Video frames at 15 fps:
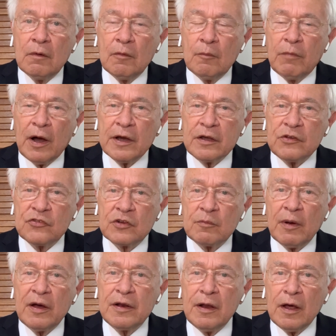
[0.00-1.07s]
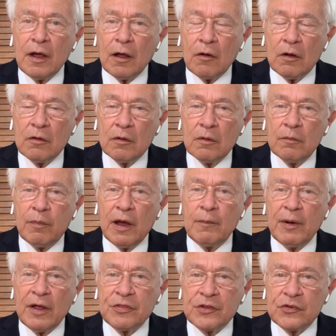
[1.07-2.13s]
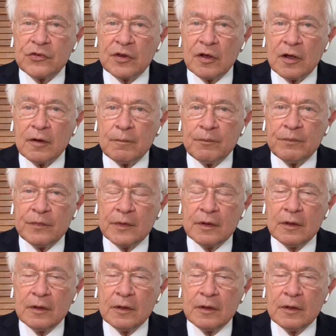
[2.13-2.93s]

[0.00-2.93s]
by now, by about this time.